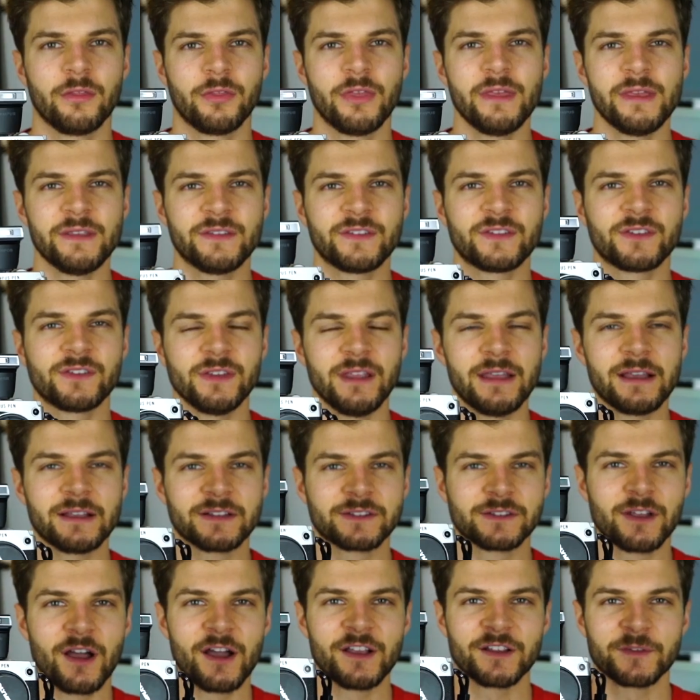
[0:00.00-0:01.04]
This
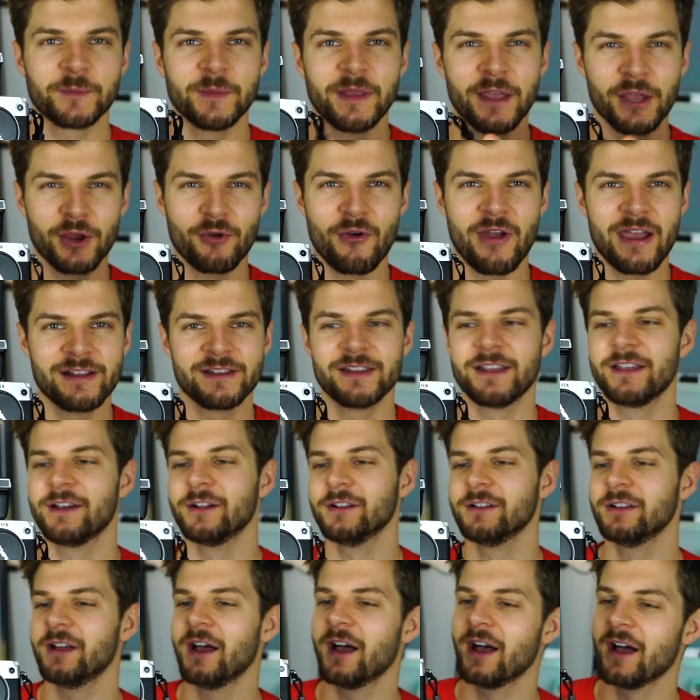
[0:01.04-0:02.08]
excites me a great
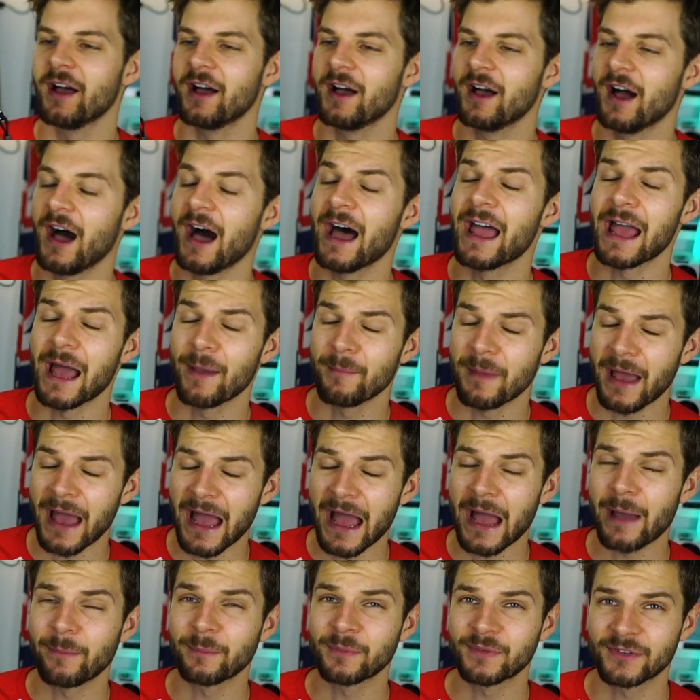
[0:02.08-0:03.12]
deal. I am
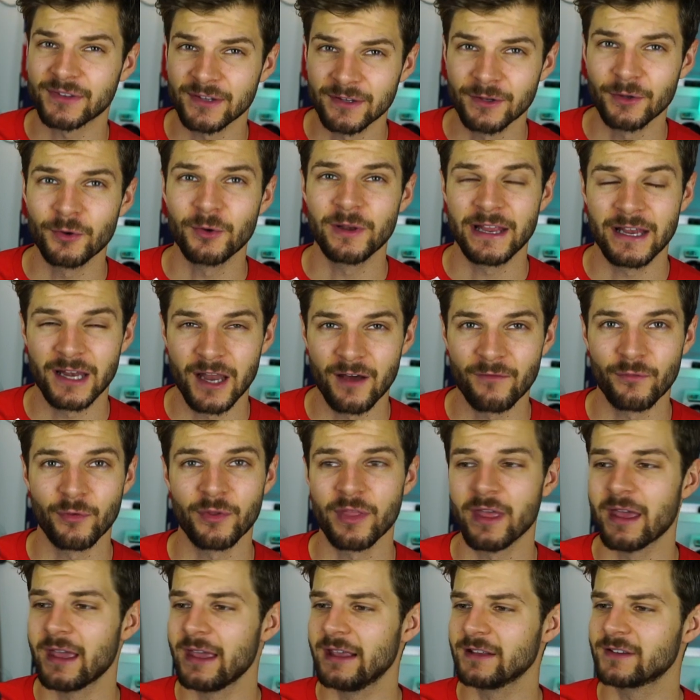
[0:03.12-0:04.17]
absolutely in love
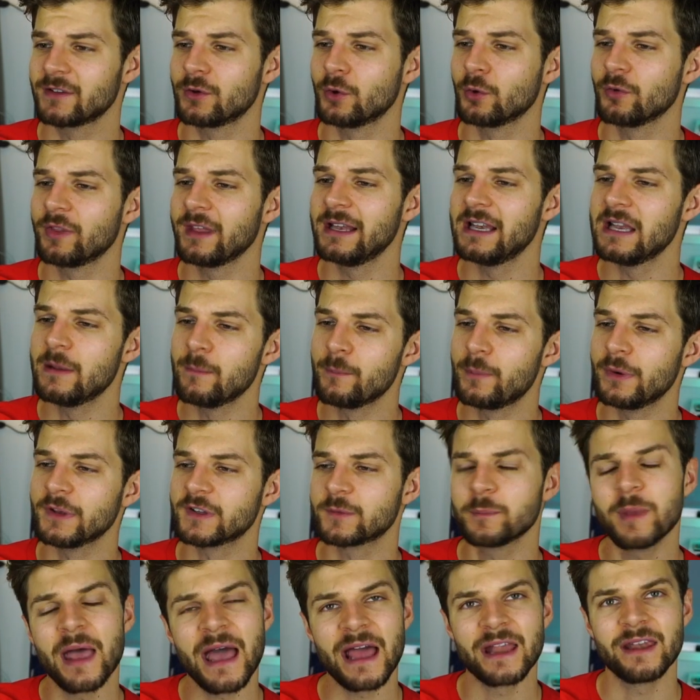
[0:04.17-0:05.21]
with it. It's called the
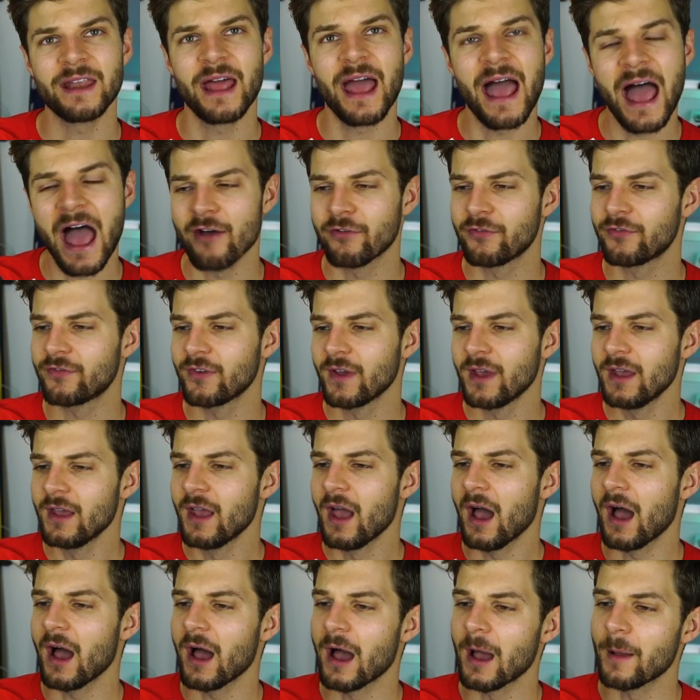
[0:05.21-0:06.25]
Olympus Pen F.
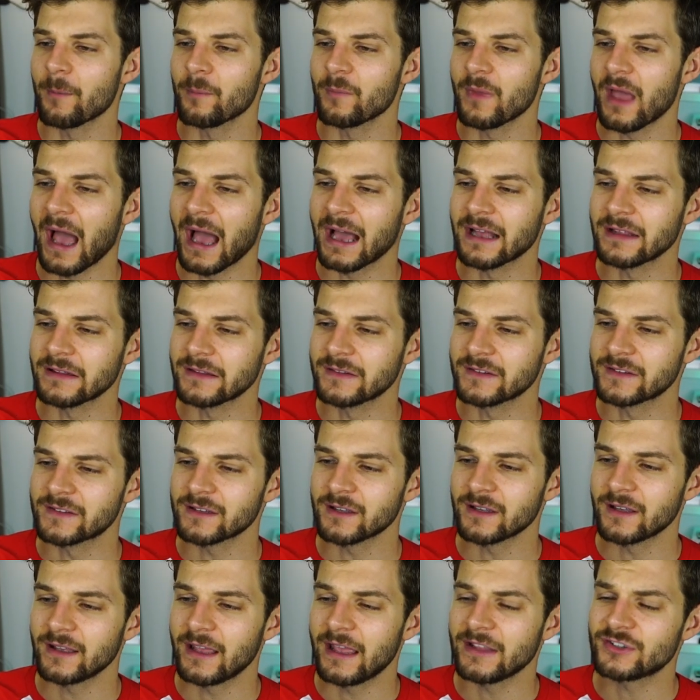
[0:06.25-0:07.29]
And
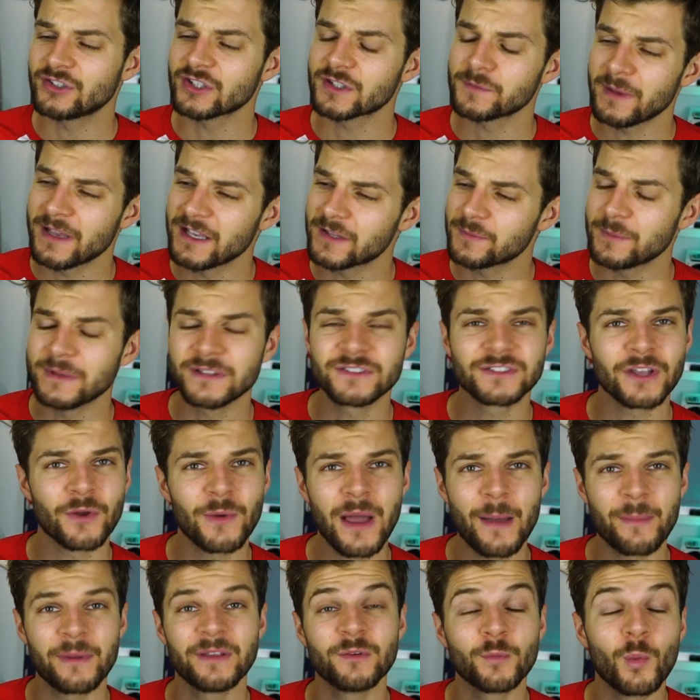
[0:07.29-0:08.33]
it just makes me so
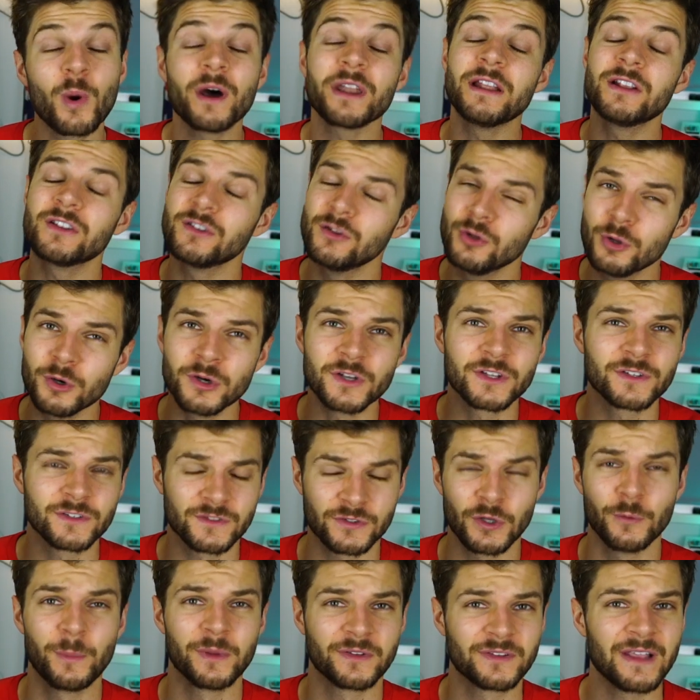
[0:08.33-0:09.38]
happy. One, it looks
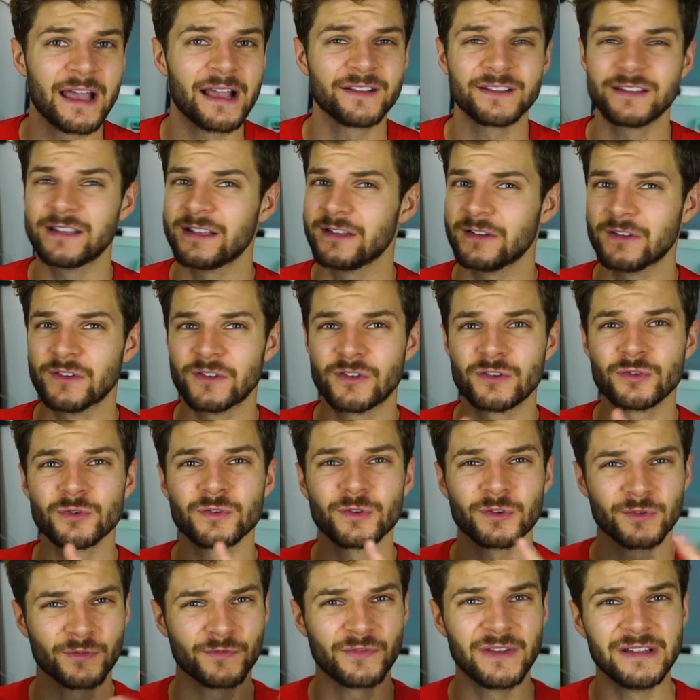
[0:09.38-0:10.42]
super sexy and
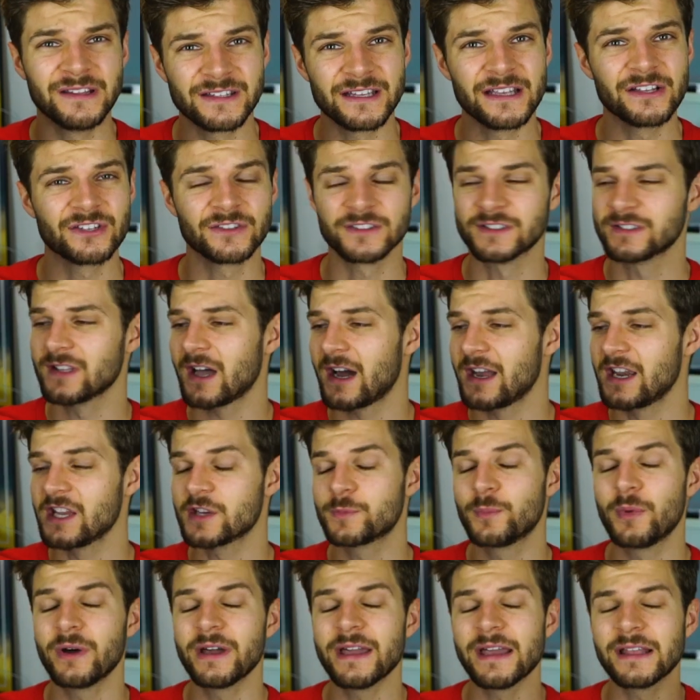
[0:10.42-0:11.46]
sort of vintage and stylish,
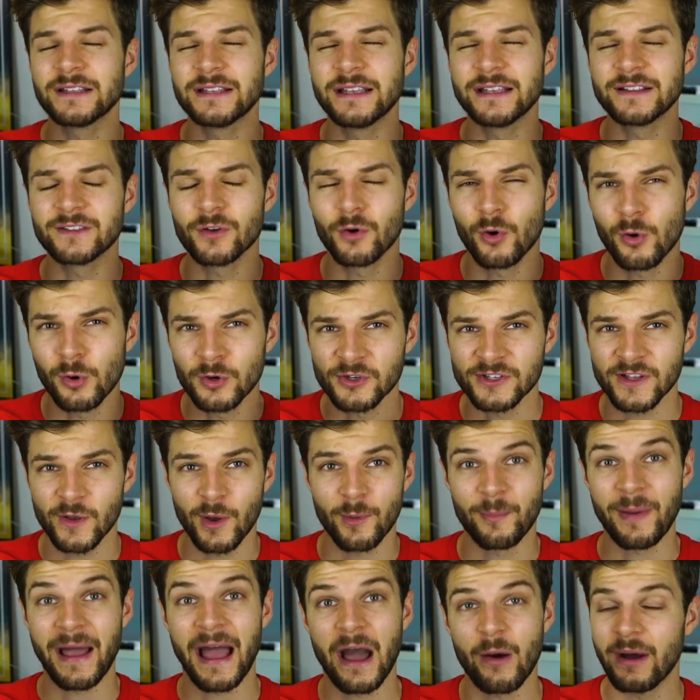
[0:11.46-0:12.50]
but it is also a
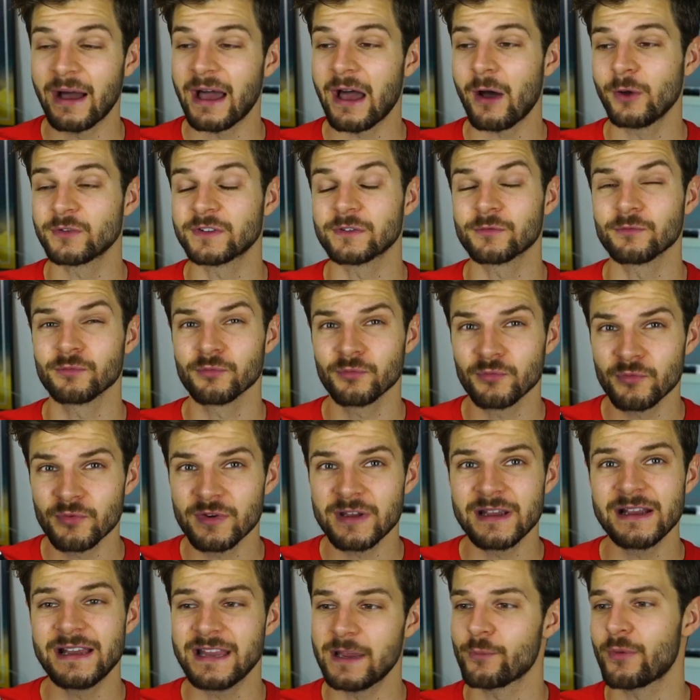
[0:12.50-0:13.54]
powerhouse. It's
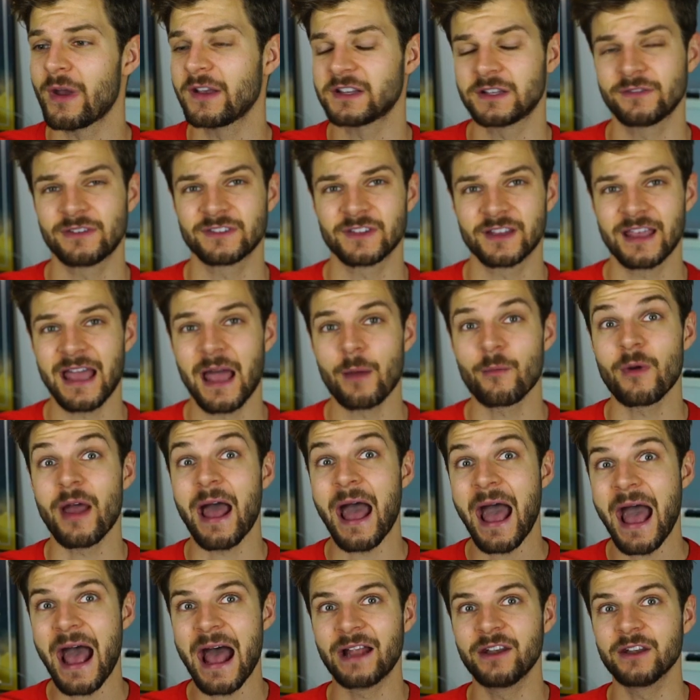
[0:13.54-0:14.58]
really impressive as a camera
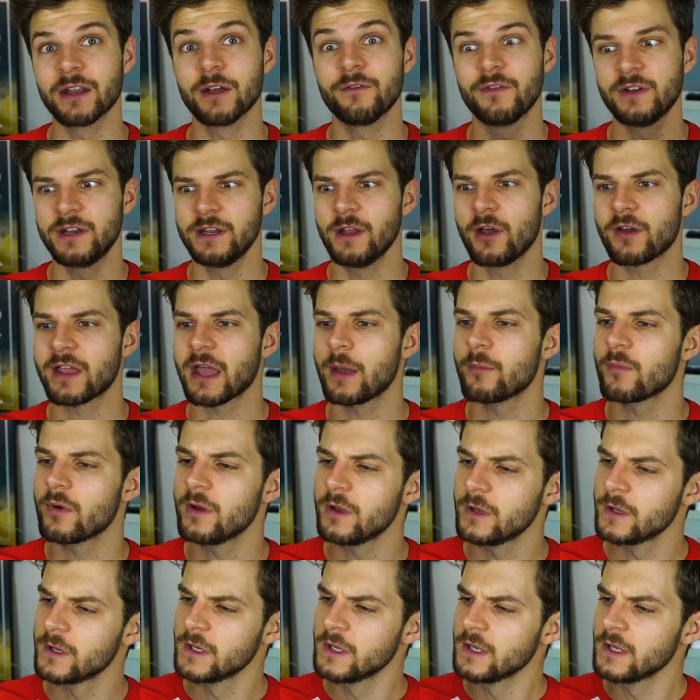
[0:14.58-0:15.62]
and a video camera.